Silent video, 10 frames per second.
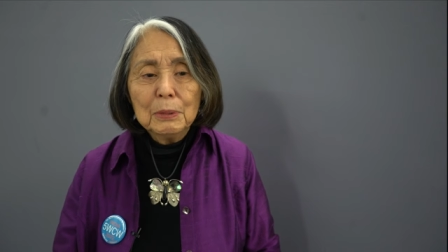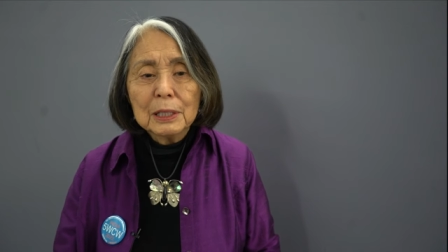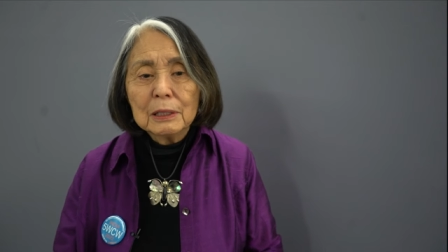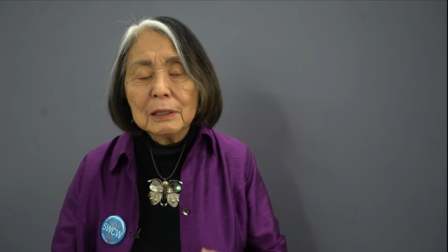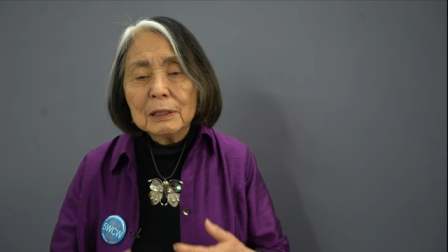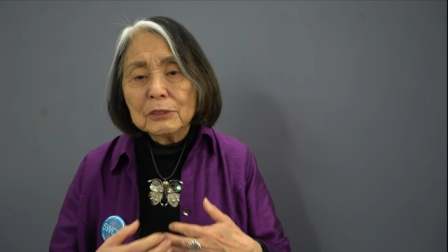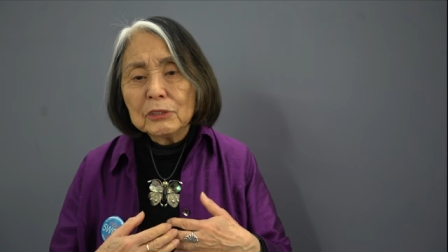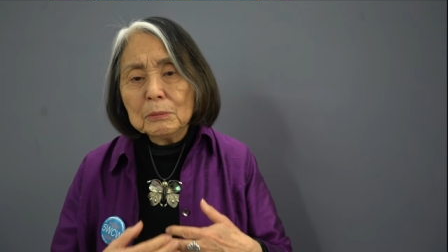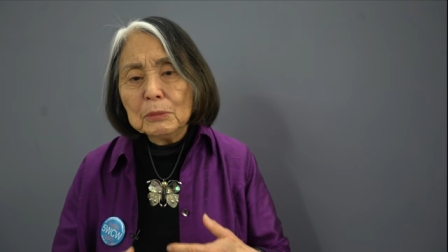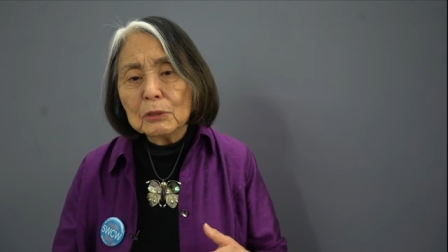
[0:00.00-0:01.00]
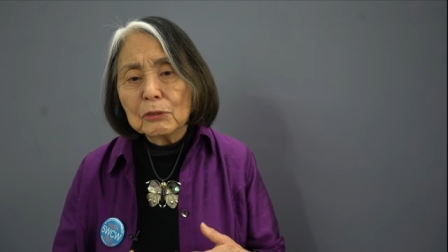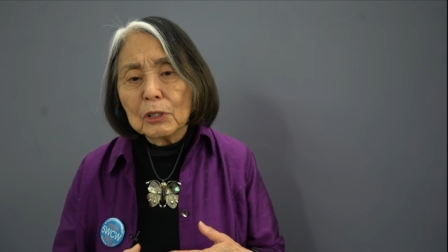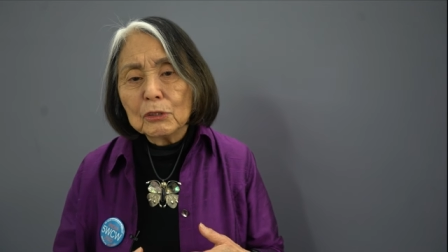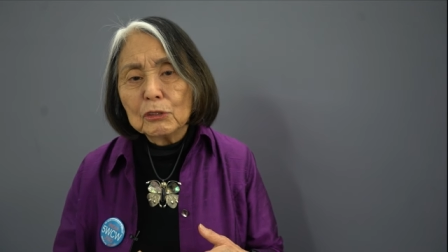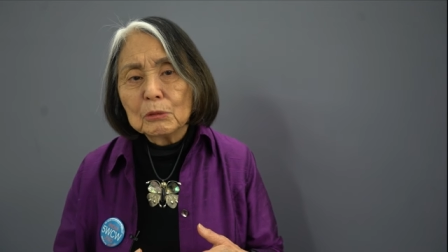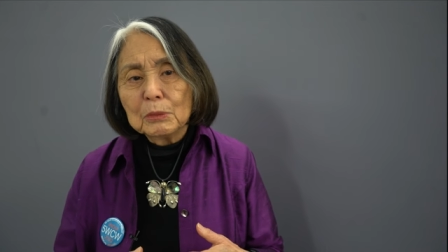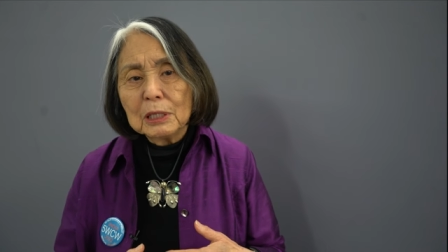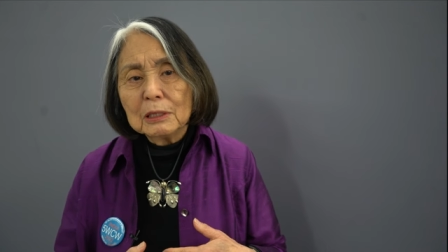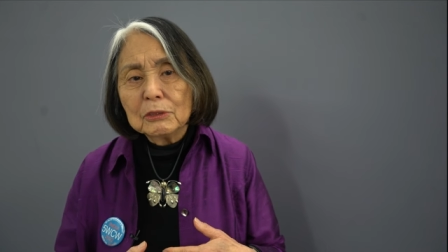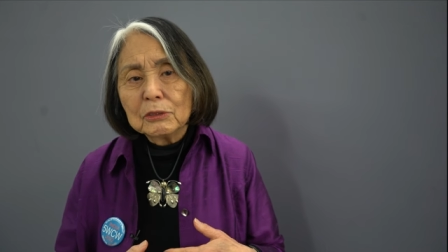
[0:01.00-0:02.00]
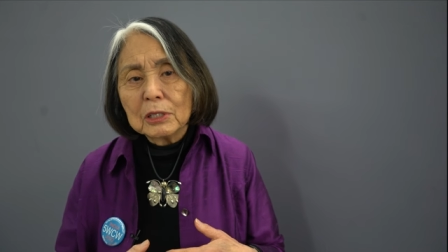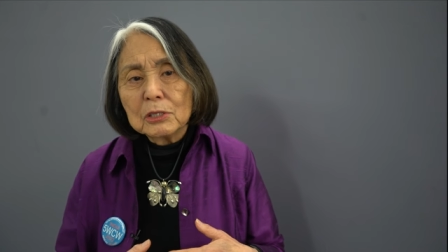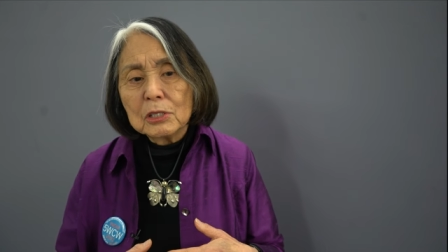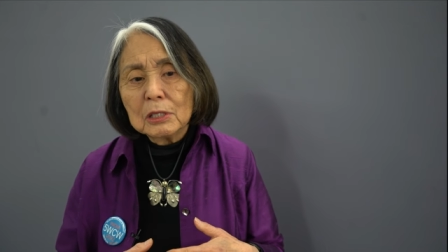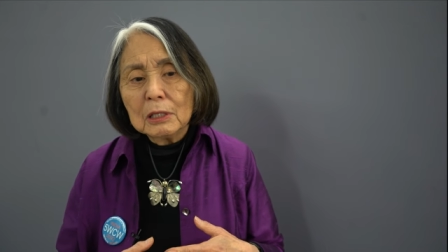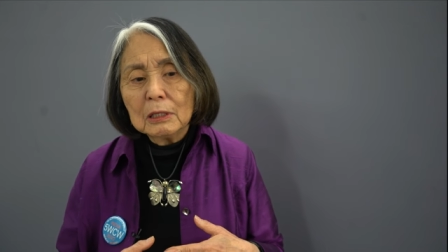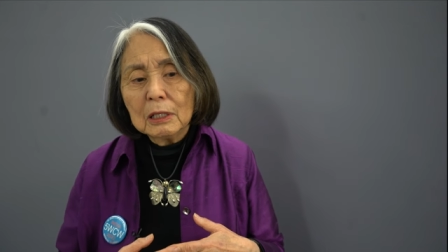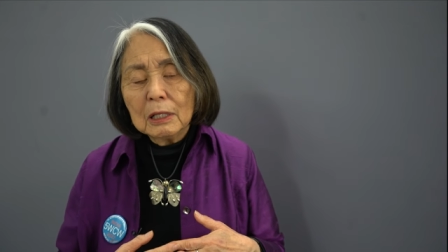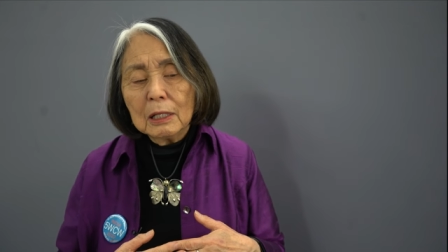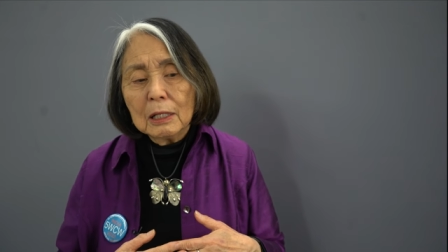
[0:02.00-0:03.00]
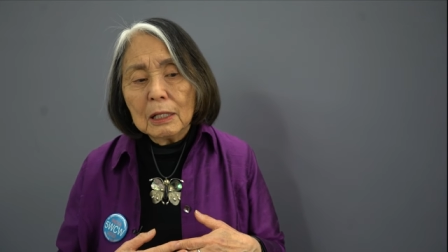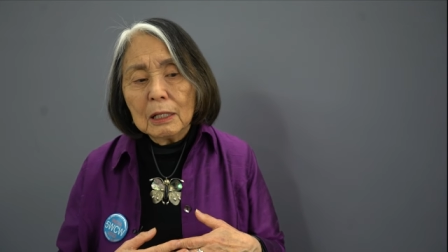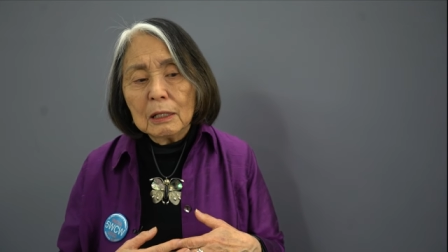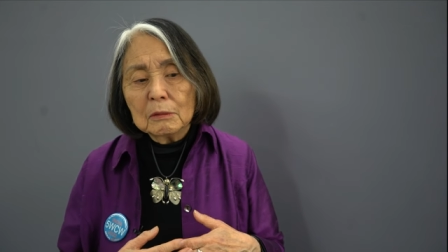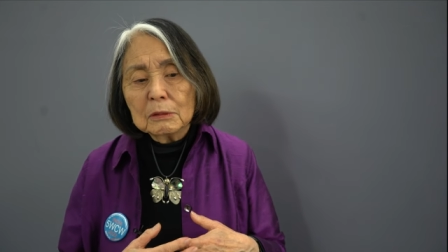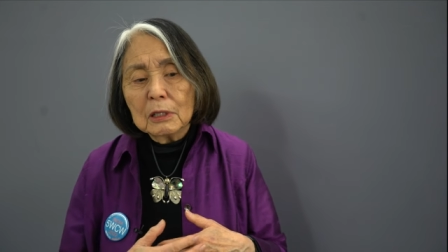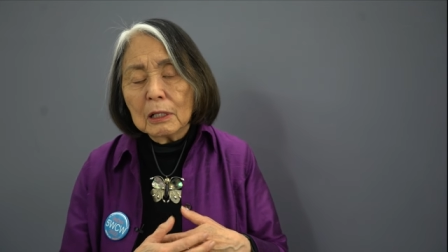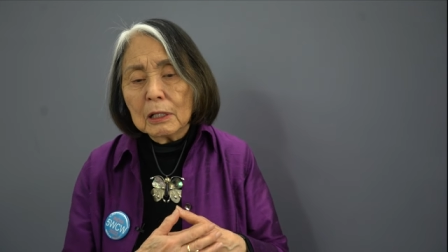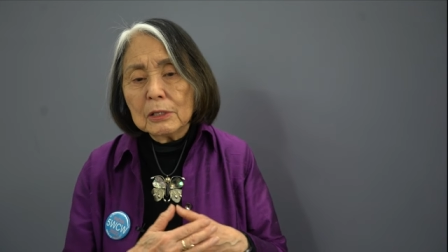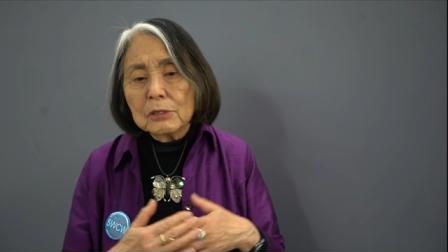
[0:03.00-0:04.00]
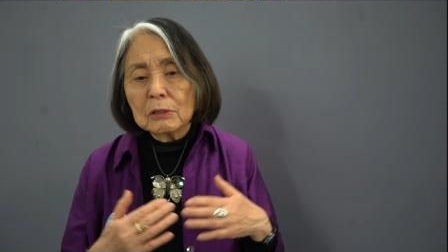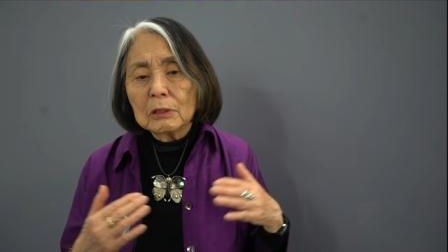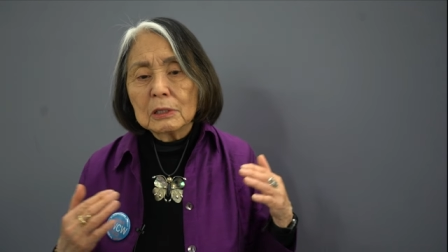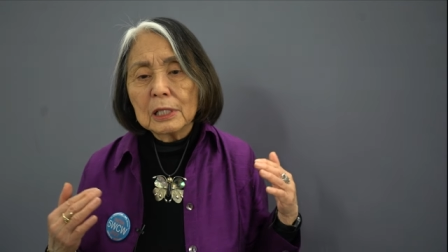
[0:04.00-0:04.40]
But the symbols also means that she uh, guards her